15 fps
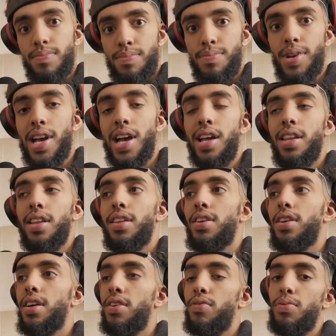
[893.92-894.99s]

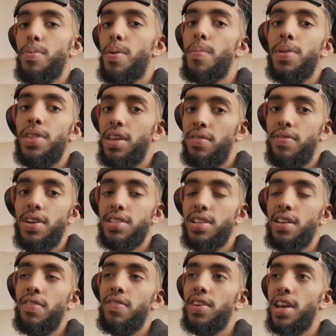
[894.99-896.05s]
I remember the advice
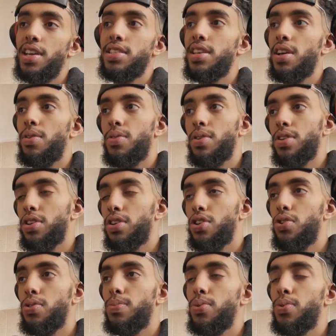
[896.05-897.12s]
I gave in KCL and
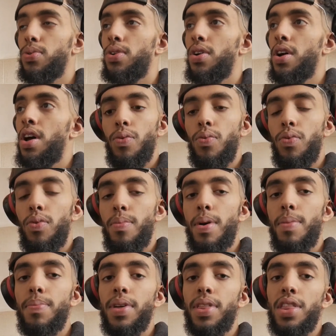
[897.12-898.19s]
QMO.
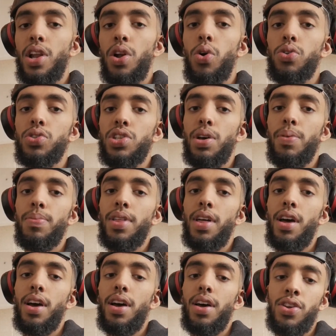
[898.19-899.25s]
Remember in the long term
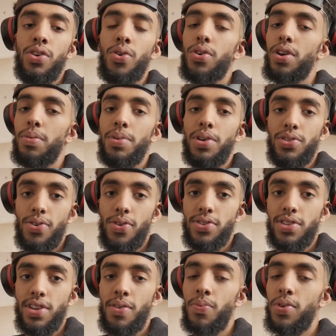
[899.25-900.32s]
that you're going to be a
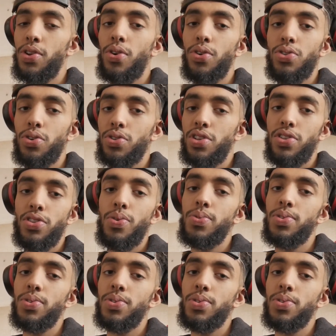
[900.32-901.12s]
doctor, and when you're a doctor, no